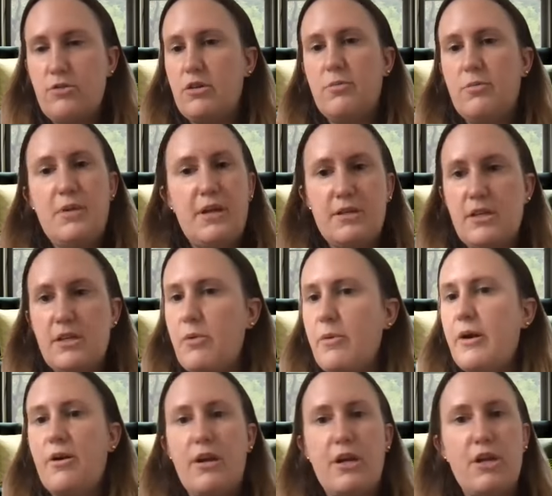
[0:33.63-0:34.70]
So it can be
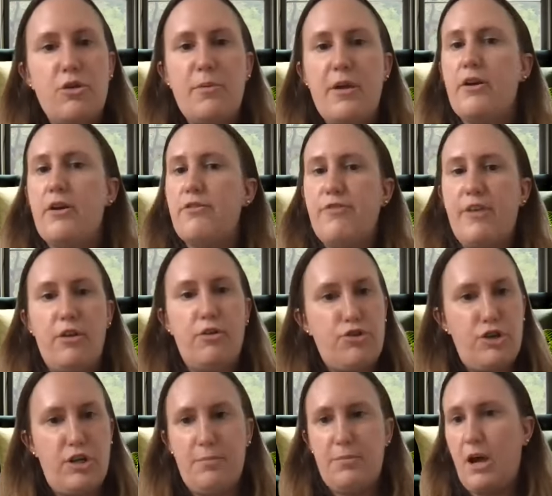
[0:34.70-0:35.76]
accelerator, incubator,
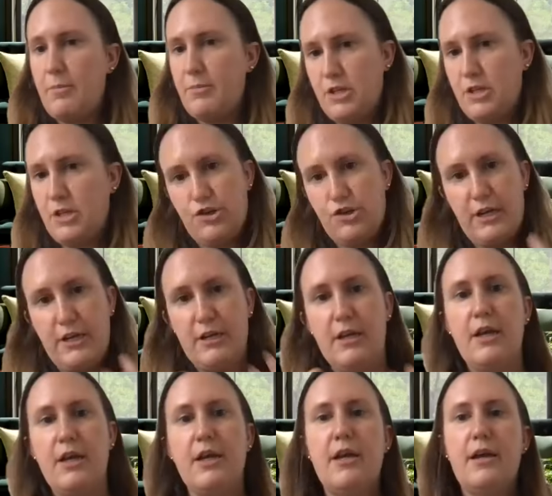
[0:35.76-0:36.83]
fellowship, competition,